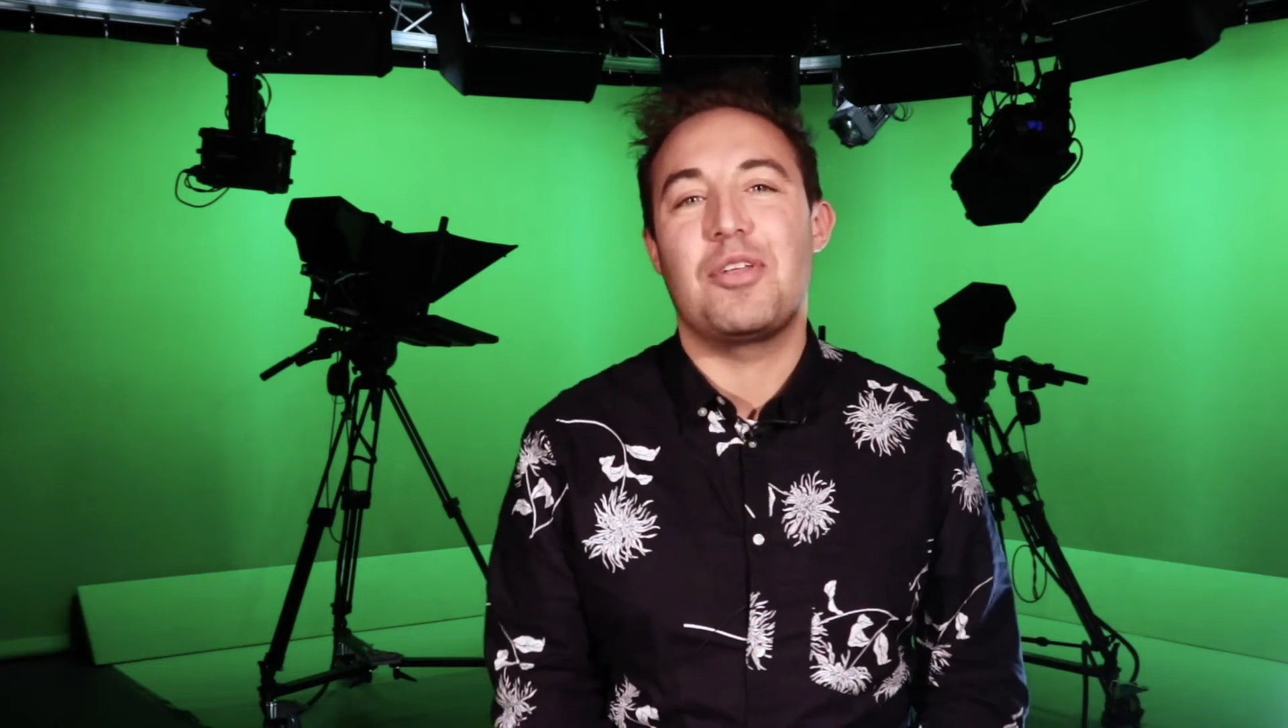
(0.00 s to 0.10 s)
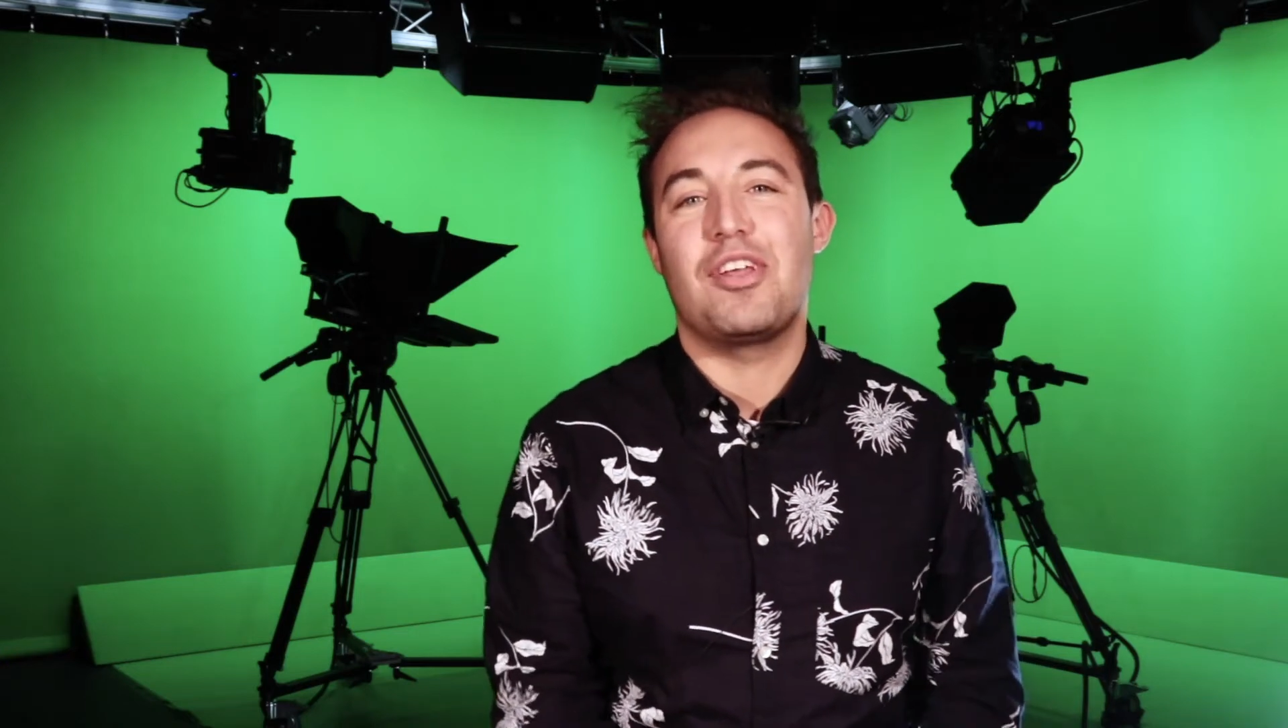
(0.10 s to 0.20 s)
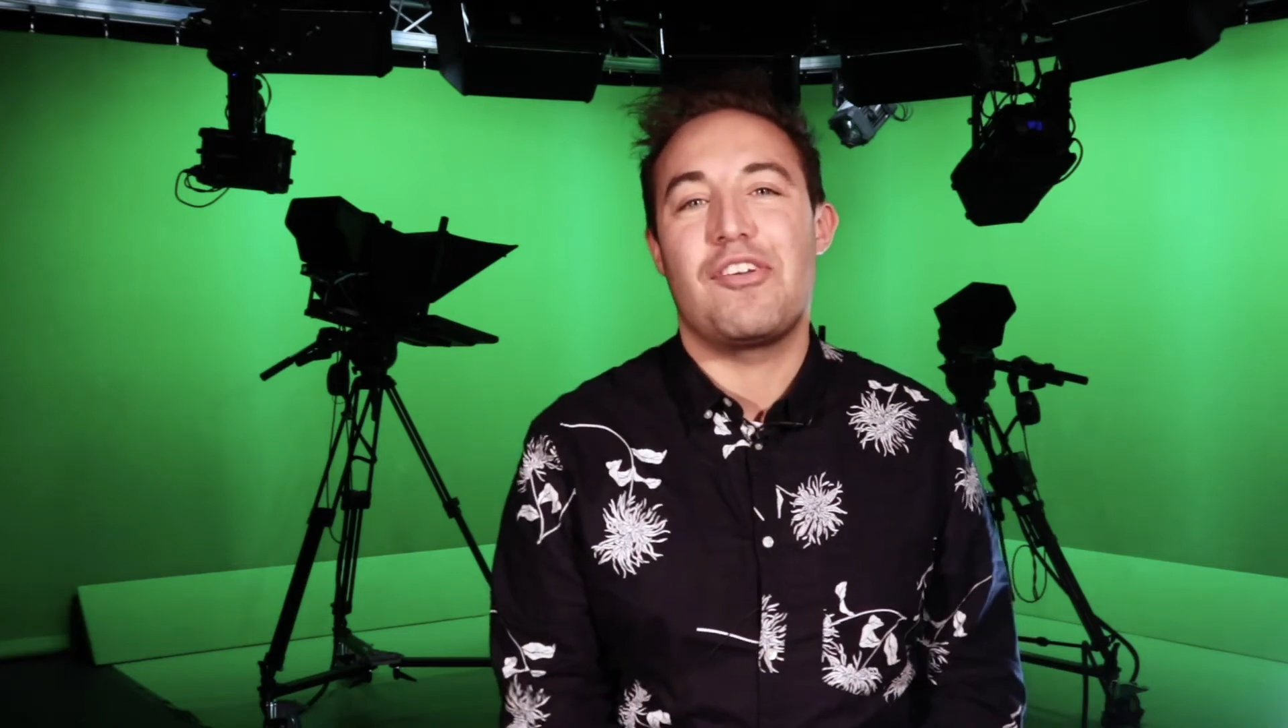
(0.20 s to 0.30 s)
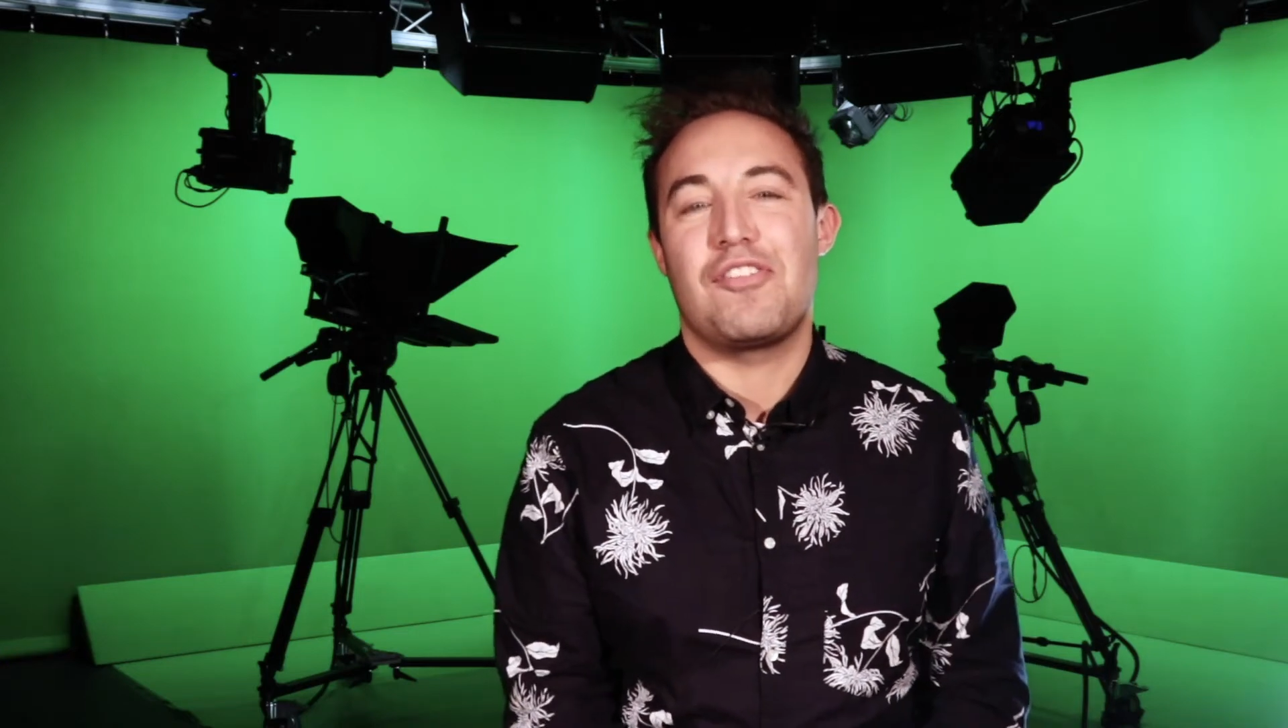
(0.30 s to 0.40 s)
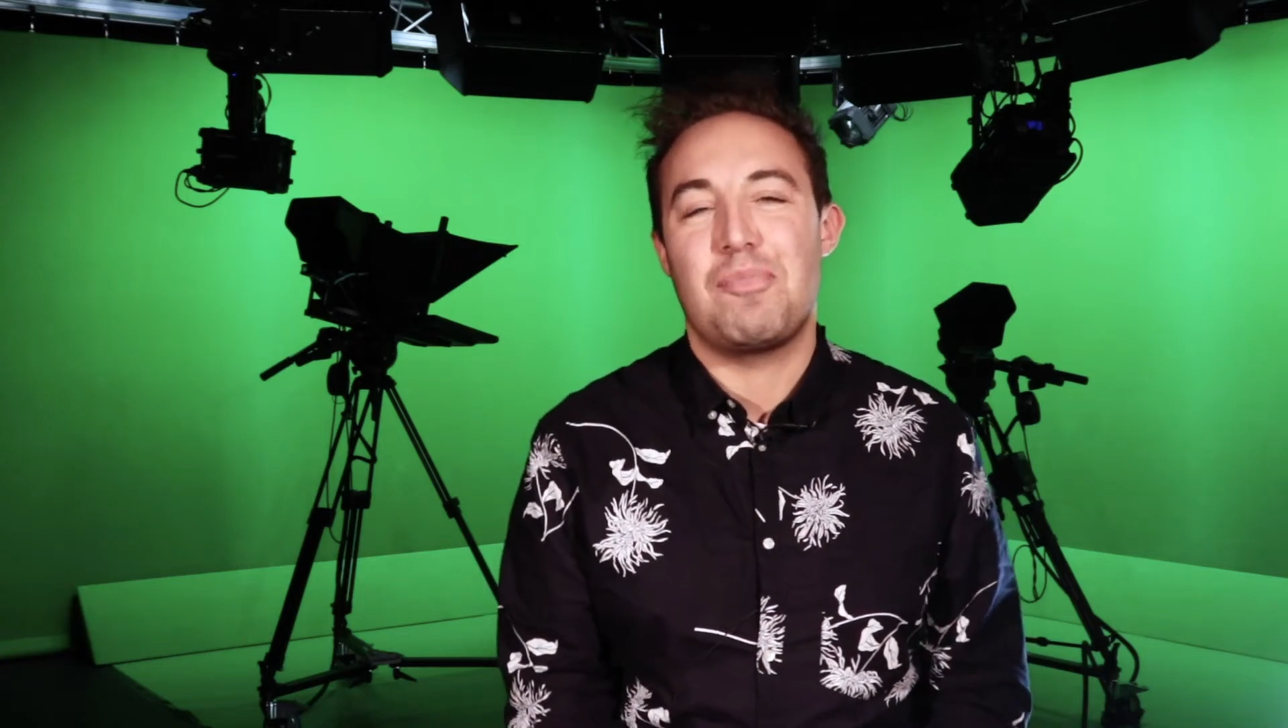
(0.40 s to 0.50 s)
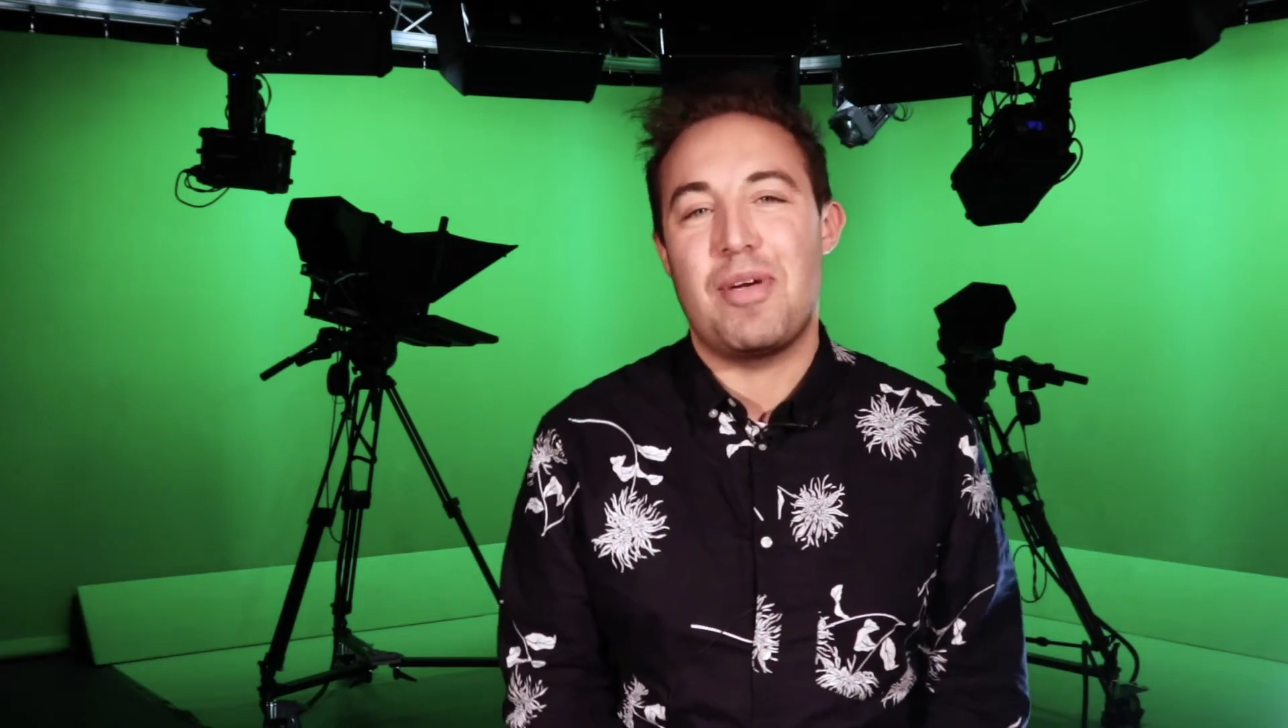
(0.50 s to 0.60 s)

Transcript: the Director of